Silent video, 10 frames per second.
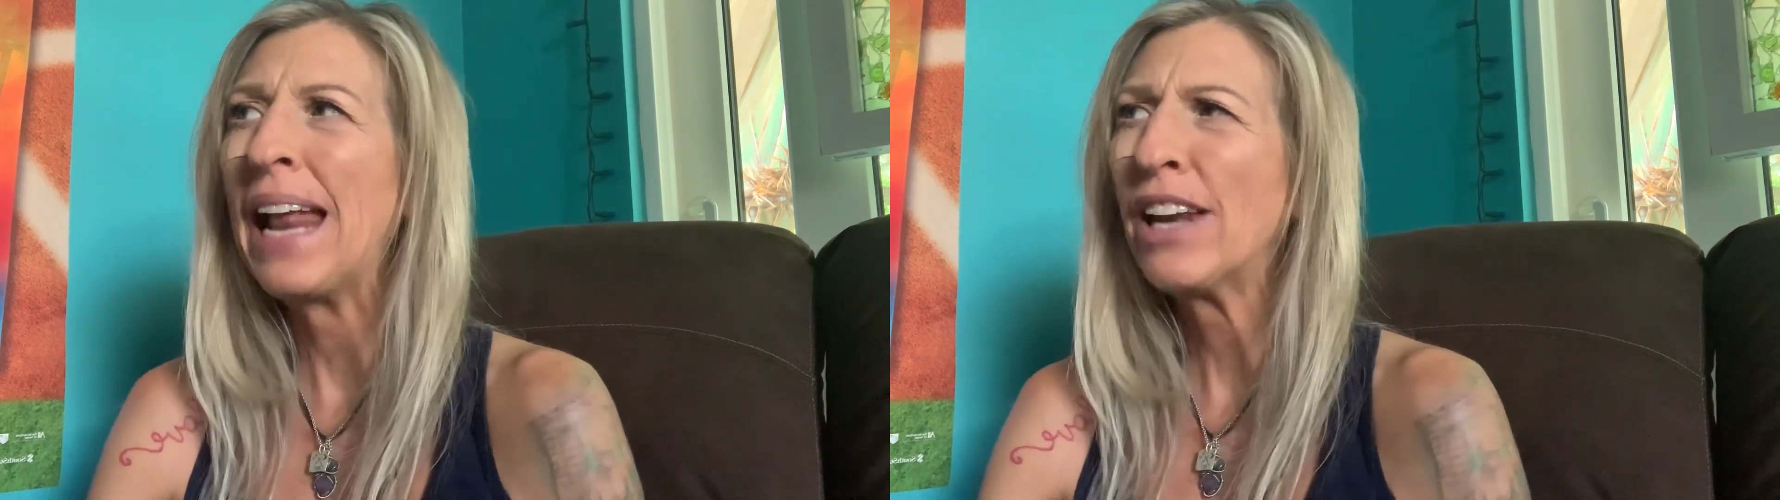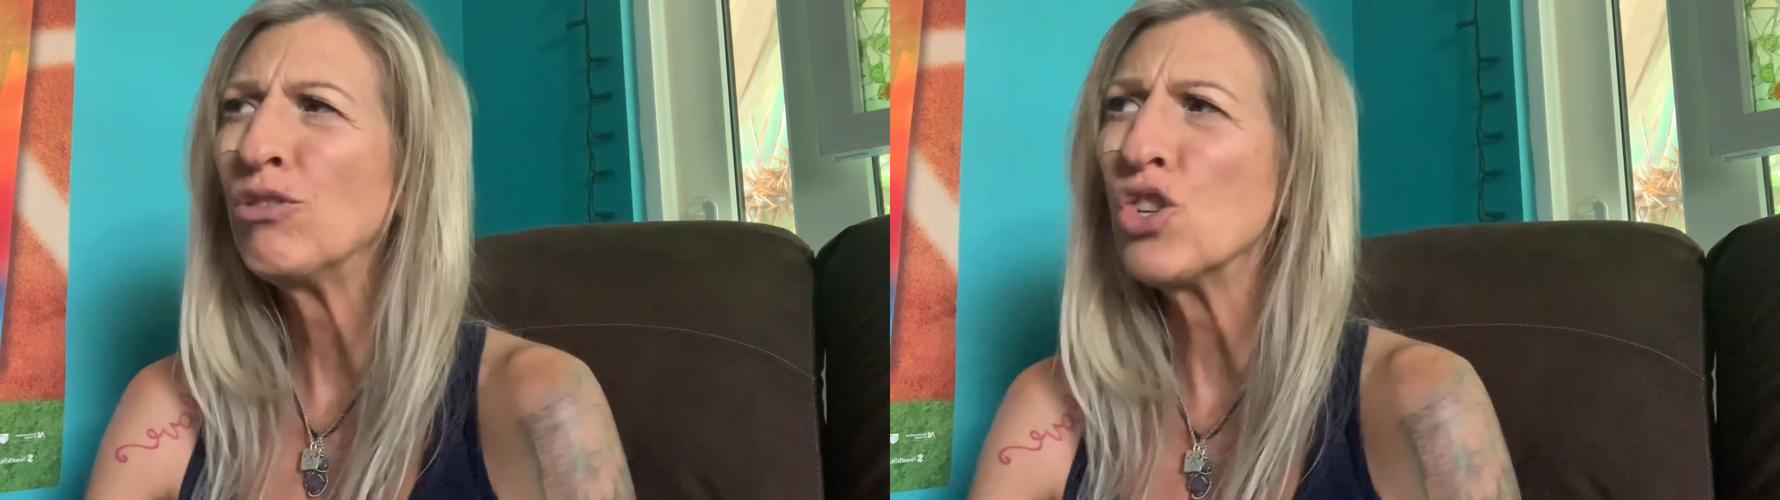
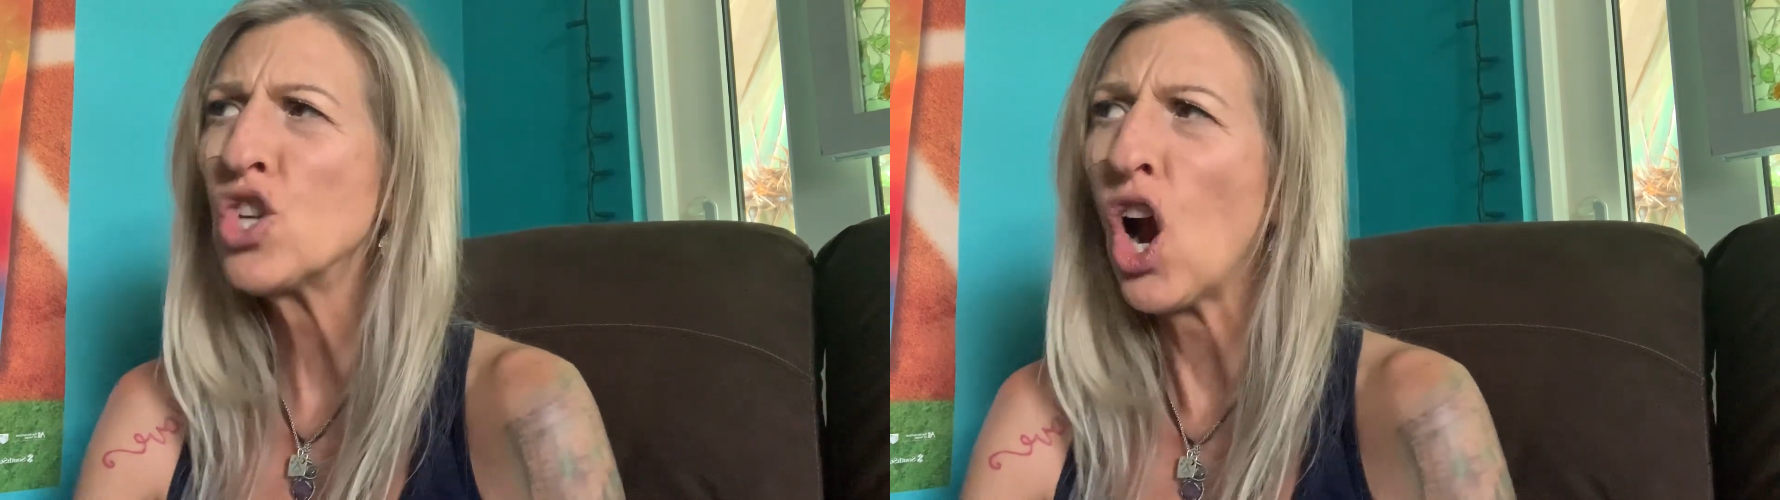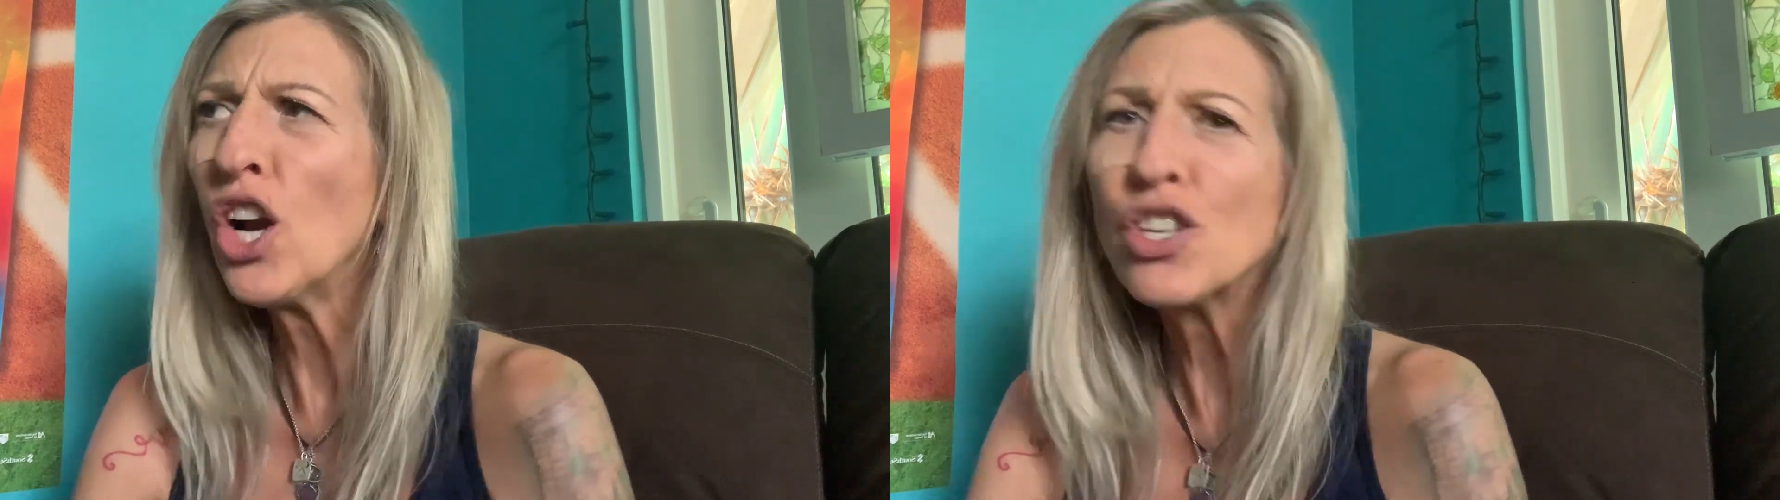I don't
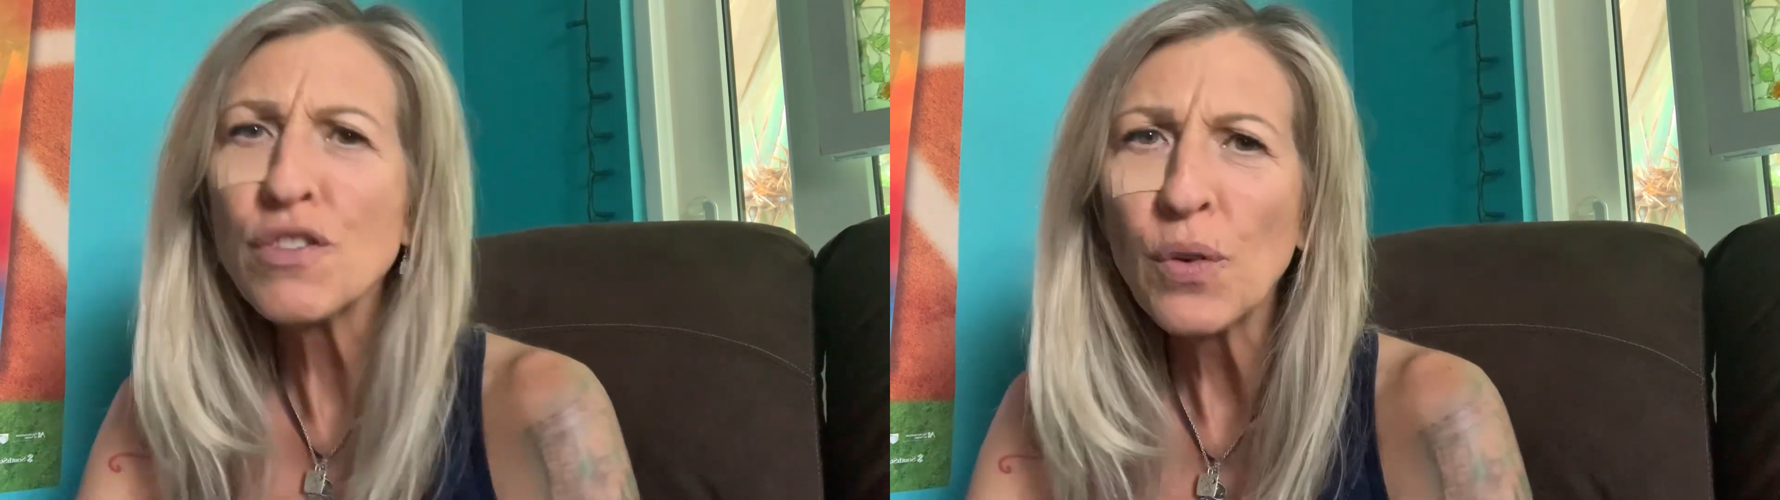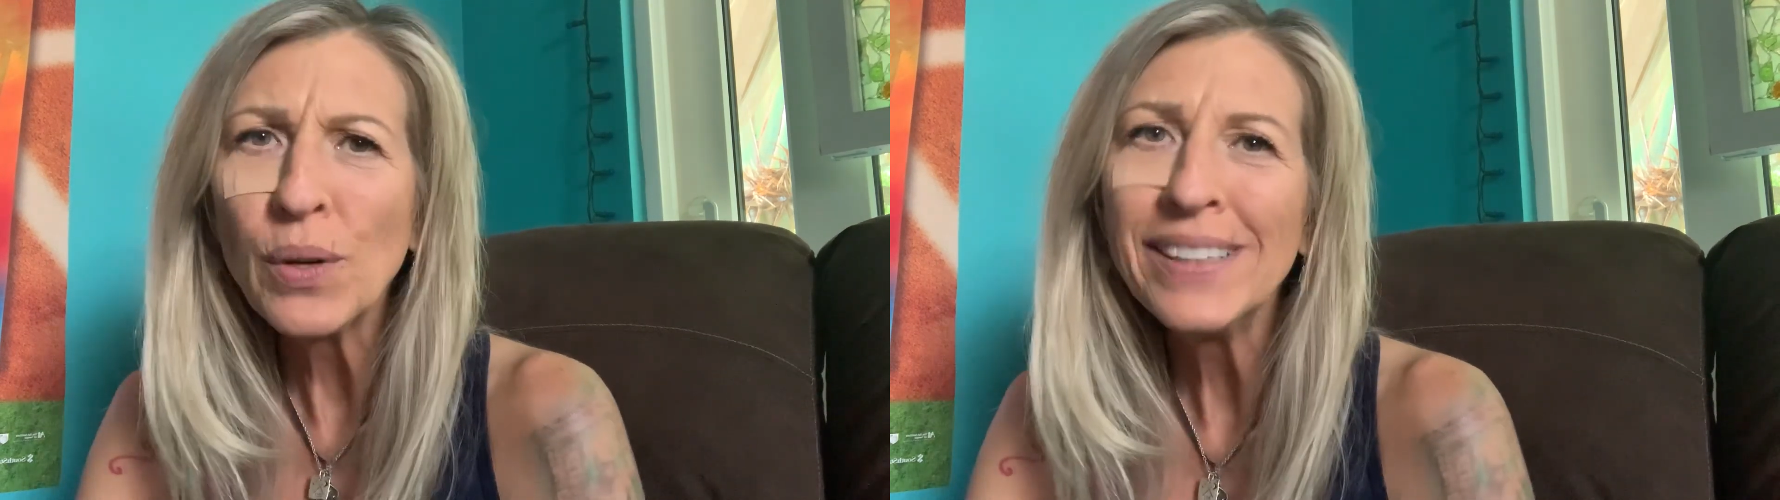charge
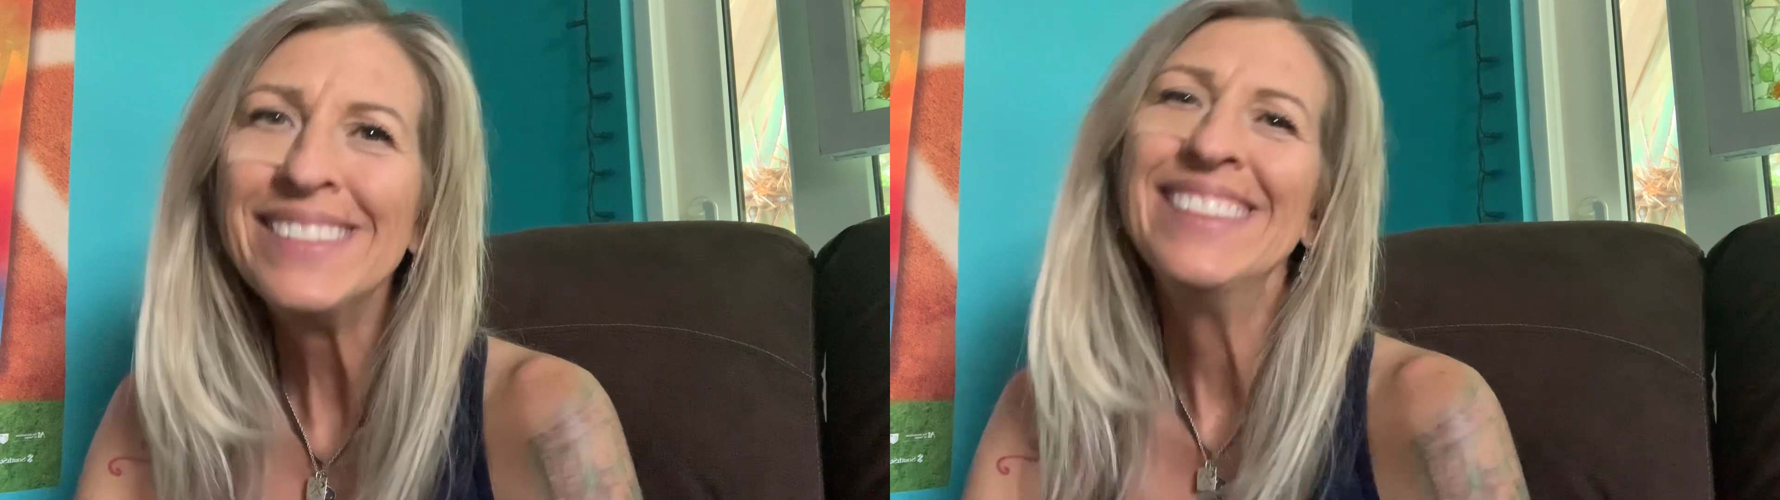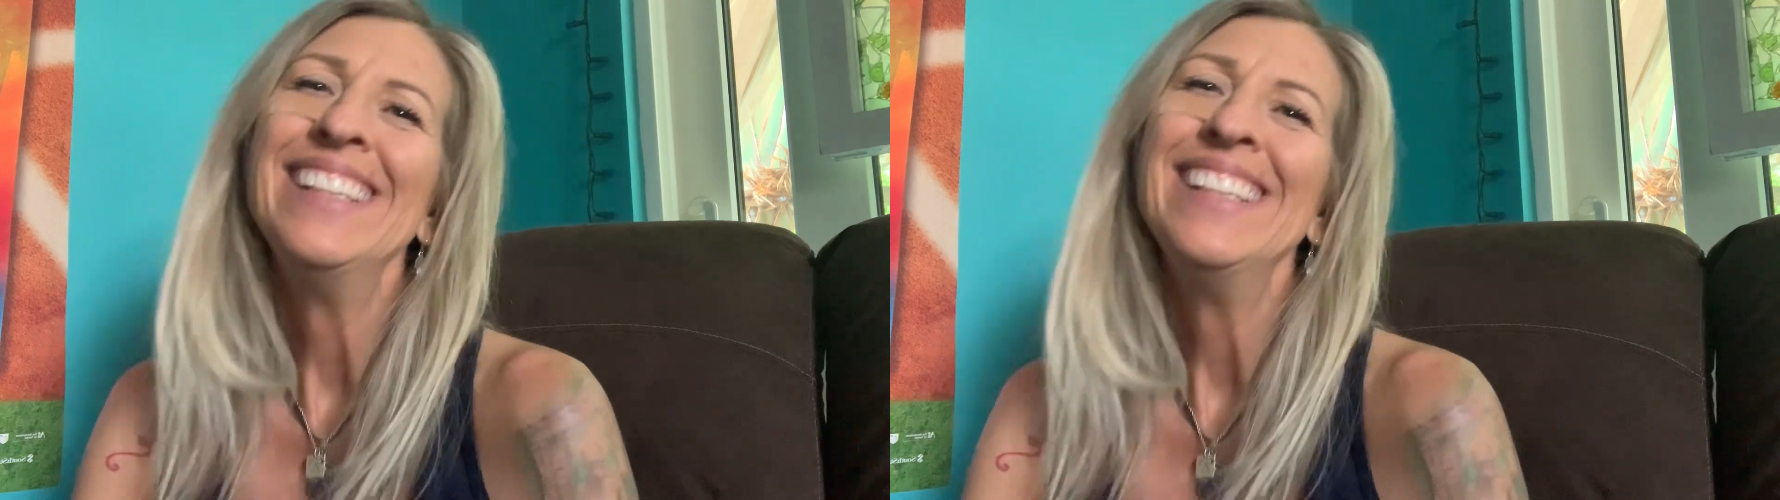for it.